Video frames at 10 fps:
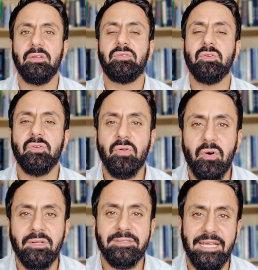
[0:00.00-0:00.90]
Do
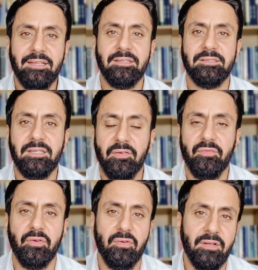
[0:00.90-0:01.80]
not take this
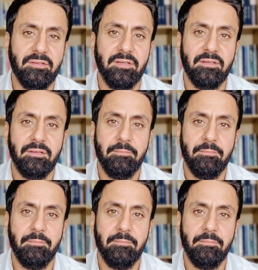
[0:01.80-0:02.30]
gift for granted.